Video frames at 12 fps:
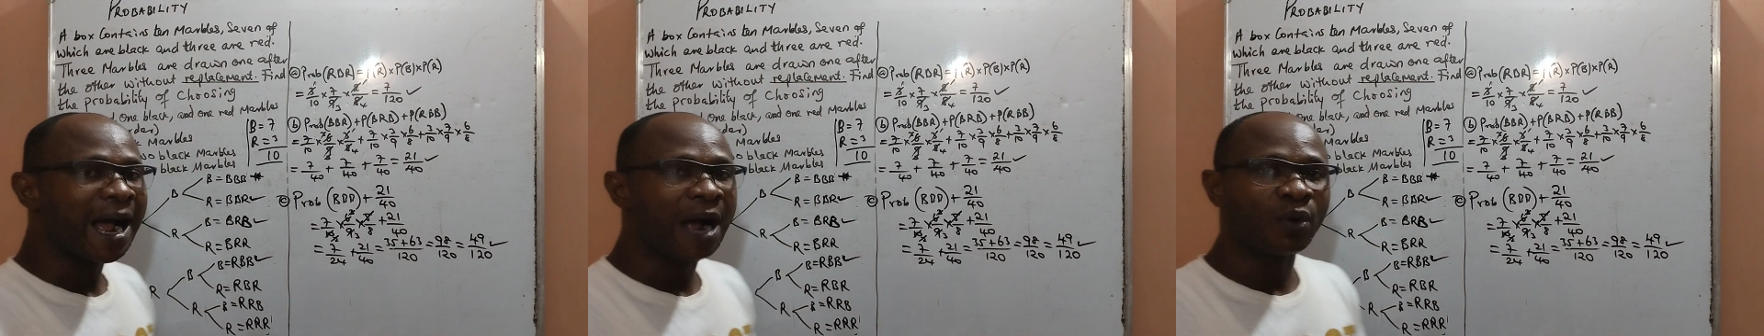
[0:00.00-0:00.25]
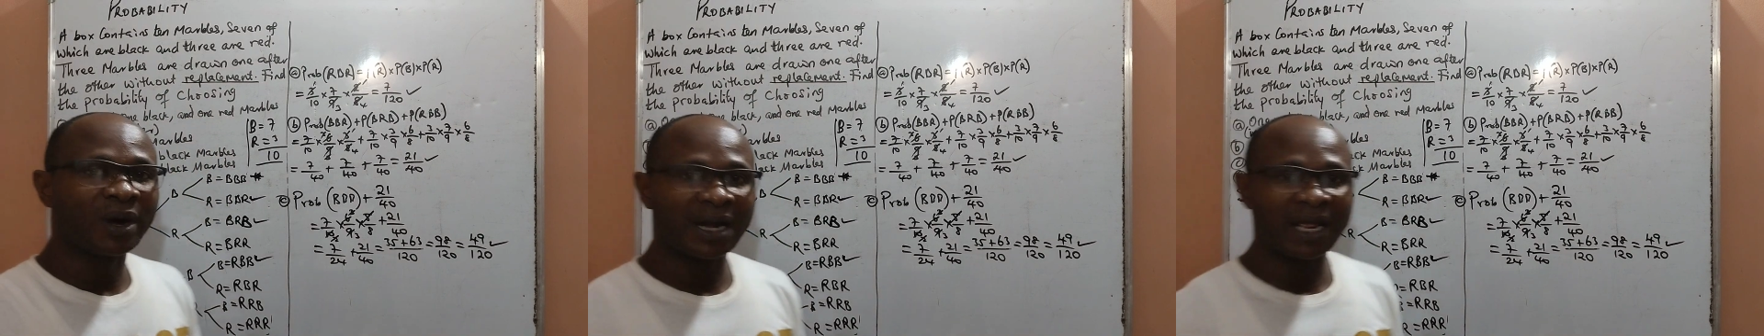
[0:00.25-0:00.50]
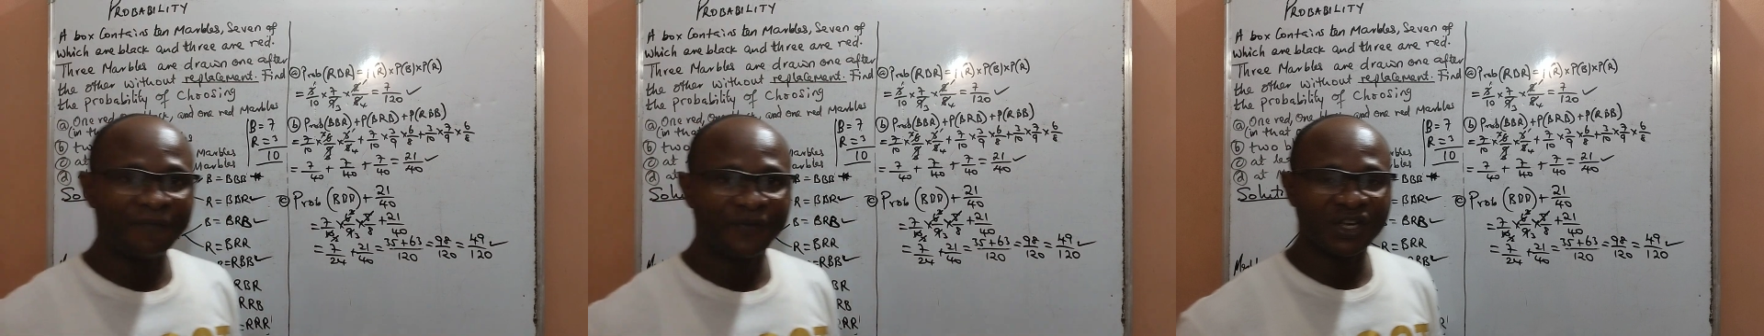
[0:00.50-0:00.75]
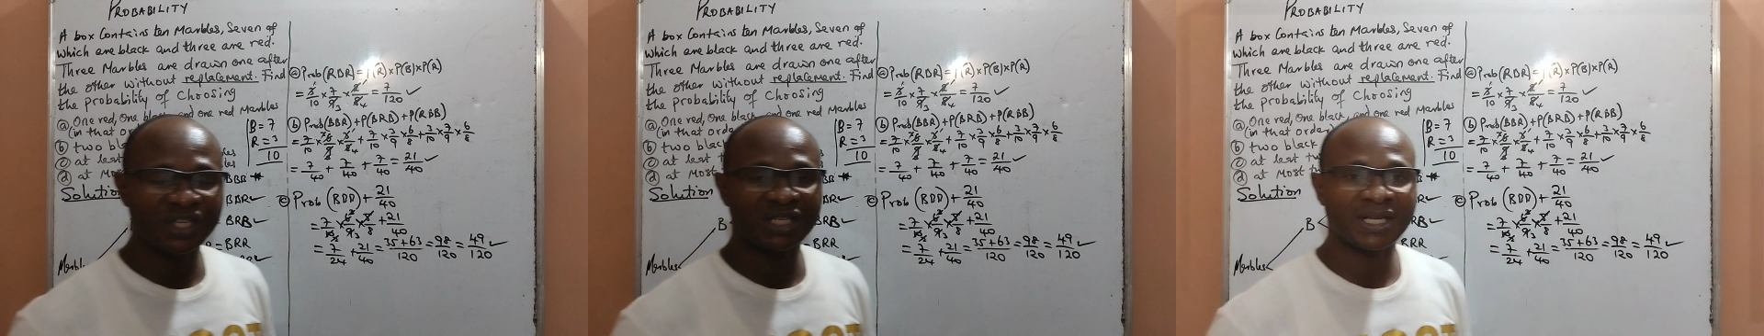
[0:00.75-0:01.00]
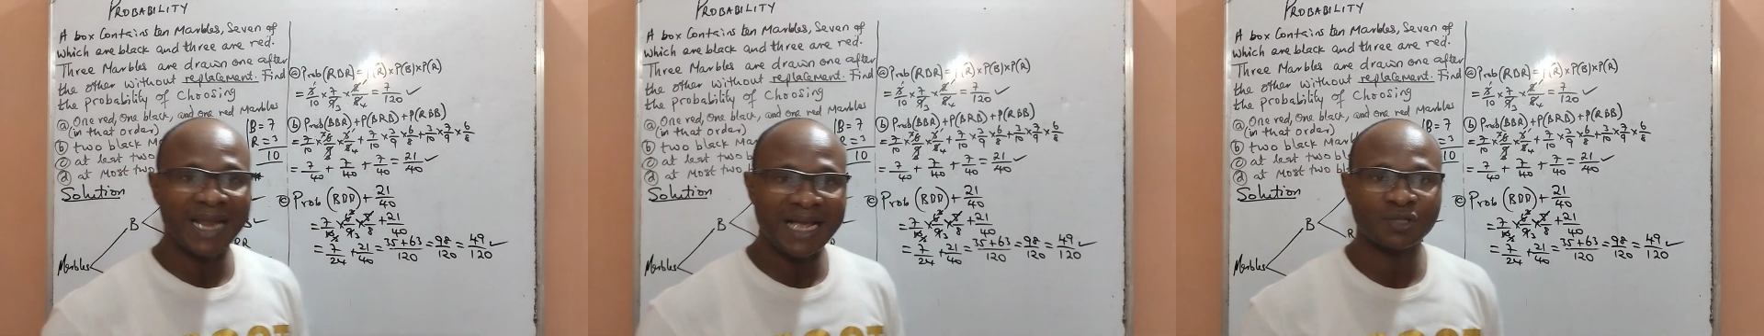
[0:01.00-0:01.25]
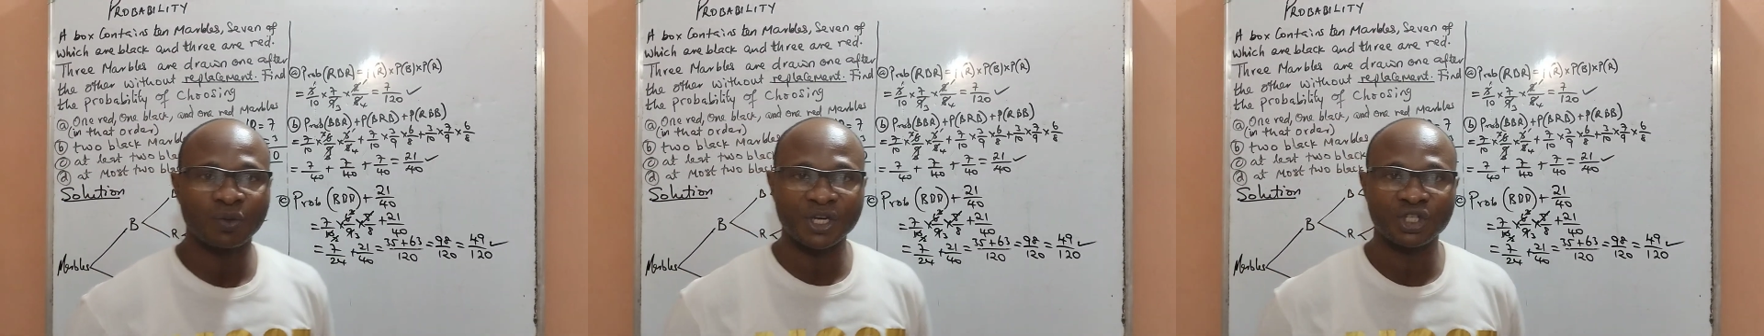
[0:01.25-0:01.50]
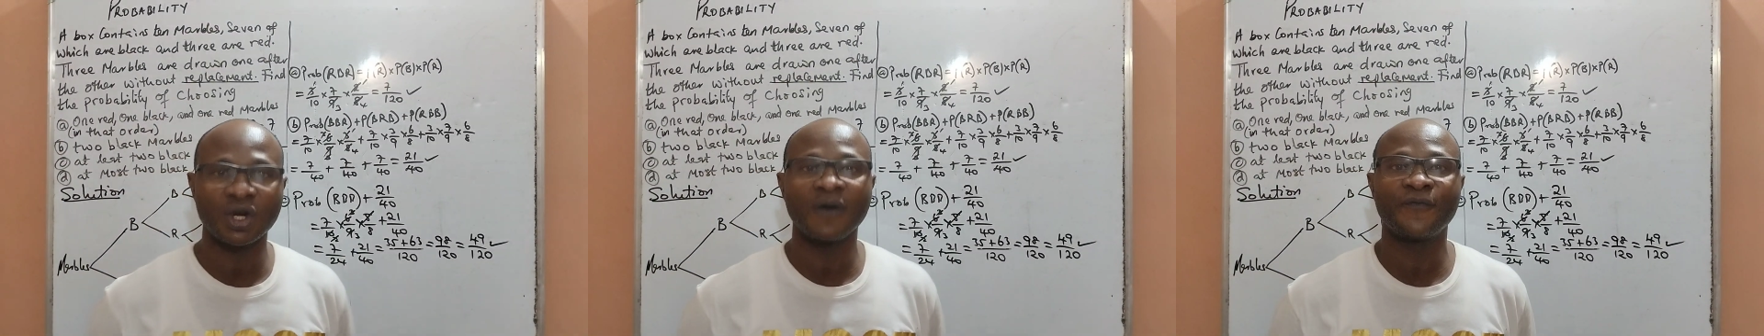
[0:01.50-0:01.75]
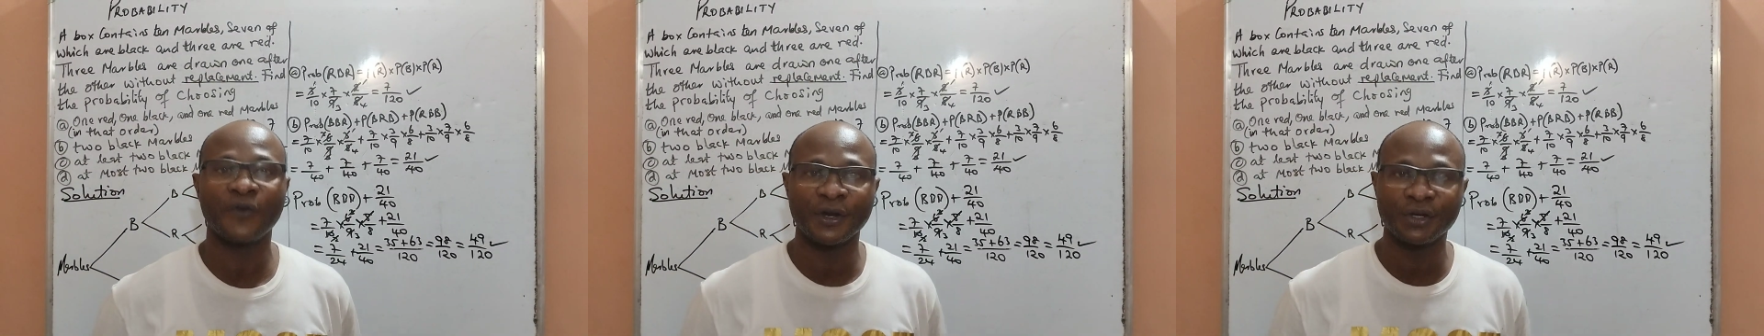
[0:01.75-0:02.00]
I will leave this last question for